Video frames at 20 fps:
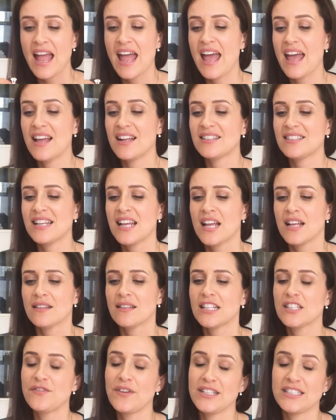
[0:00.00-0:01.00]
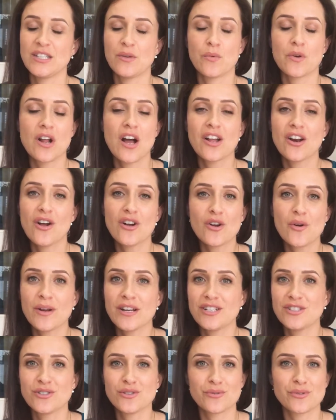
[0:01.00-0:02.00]
And let's face it, we're not all
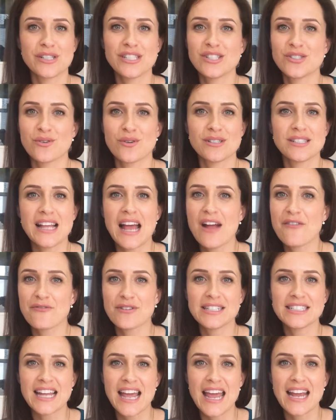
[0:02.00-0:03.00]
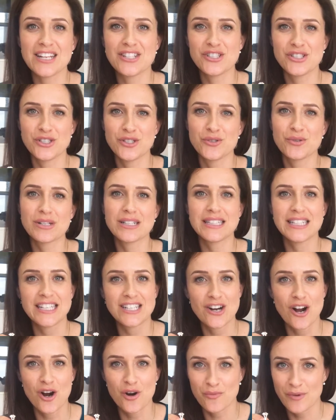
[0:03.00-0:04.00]
going to jewelry stores every day to
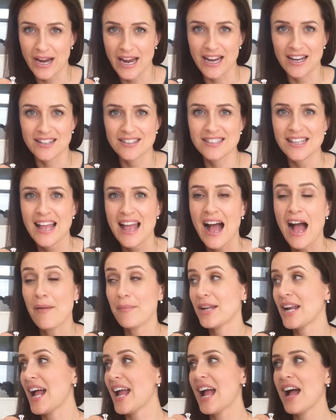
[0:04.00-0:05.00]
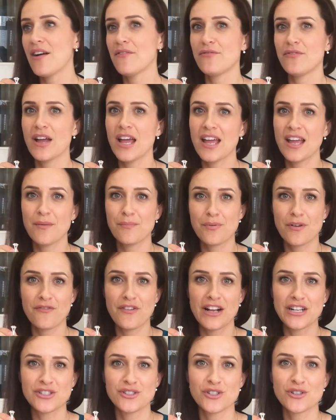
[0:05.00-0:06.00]
clean our rings. I mean, I have a
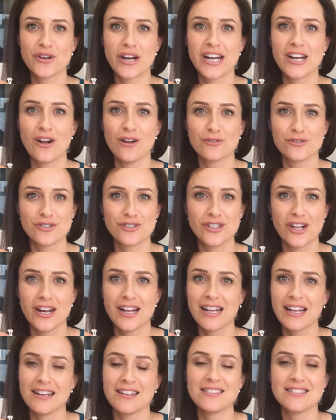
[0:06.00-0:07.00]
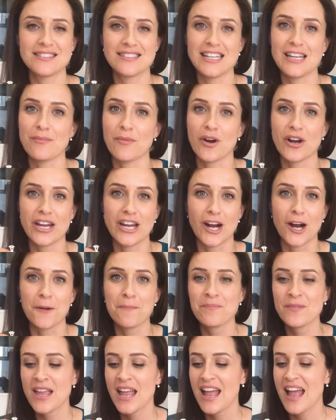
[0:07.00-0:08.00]
professional grade ultrasonic and steamer
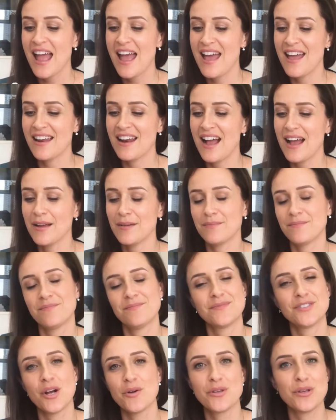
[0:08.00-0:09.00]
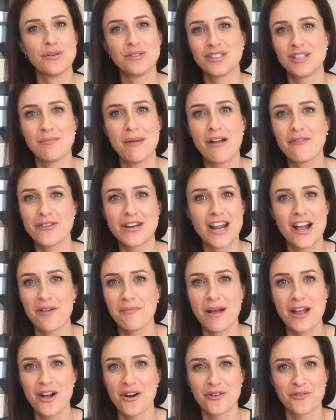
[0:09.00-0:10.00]
here, and I don't use them every day
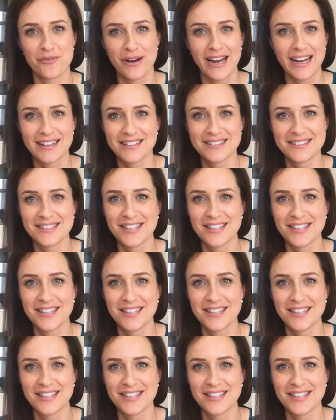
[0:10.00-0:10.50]
on my own rings.